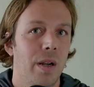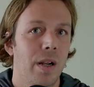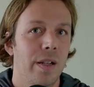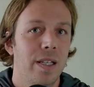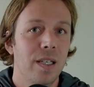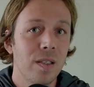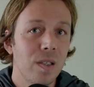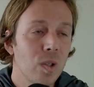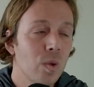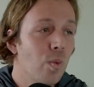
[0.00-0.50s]

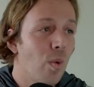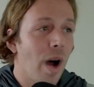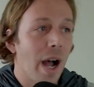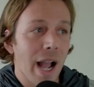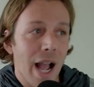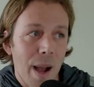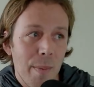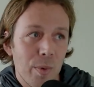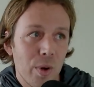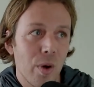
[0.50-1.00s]
This is why
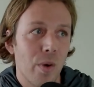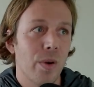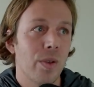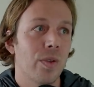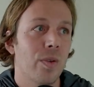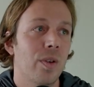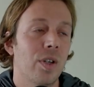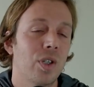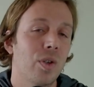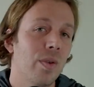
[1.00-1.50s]
I'm going
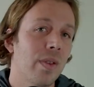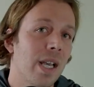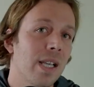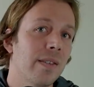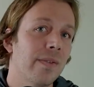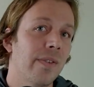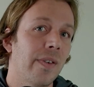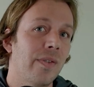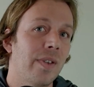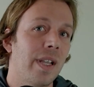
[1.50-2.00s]
through the
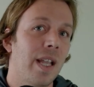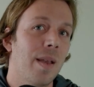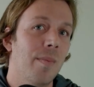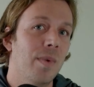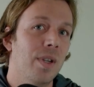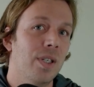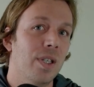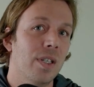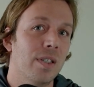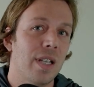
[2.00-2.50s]
2015
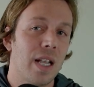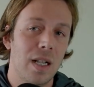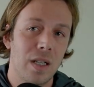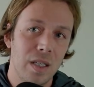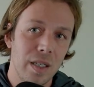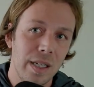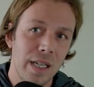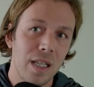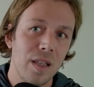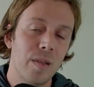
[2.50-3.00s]
images and
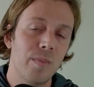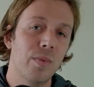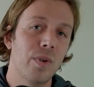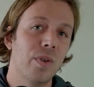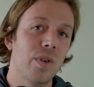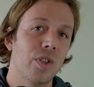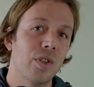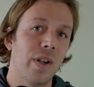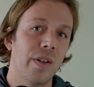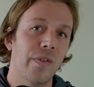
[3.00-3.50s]
looking at the moon
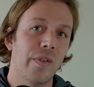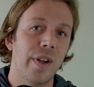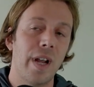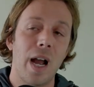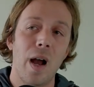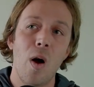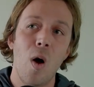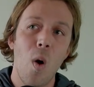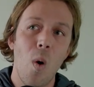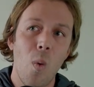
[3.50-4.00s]
and trying to figure
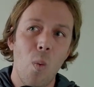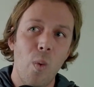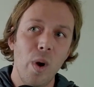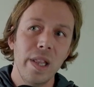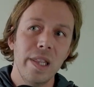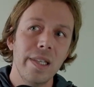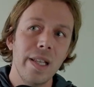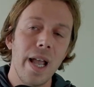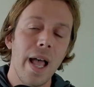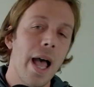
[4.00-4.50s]
out
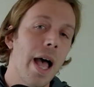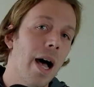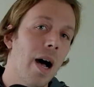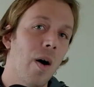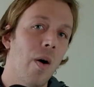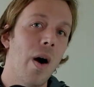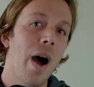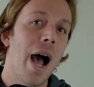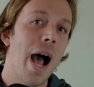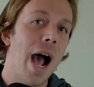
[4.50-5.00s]
what the hell